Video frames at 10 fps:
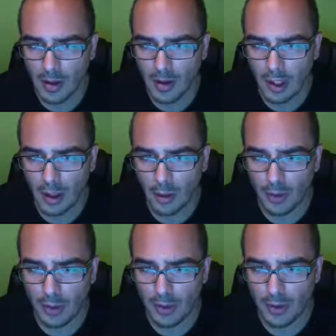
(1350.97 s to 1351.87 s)
I hope
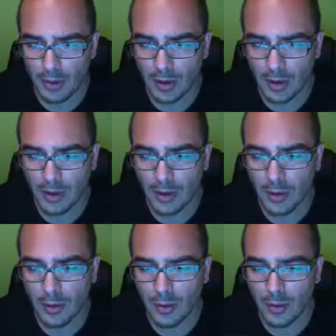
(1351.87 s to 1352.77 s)
that you turn this
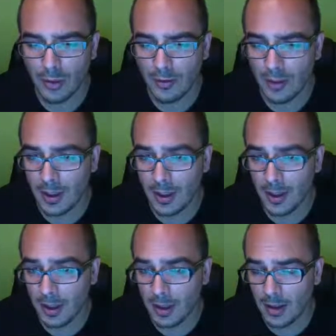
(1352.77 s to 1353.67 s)
into an affiliate
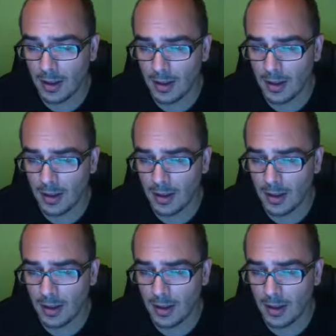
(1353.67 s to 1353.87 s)
link.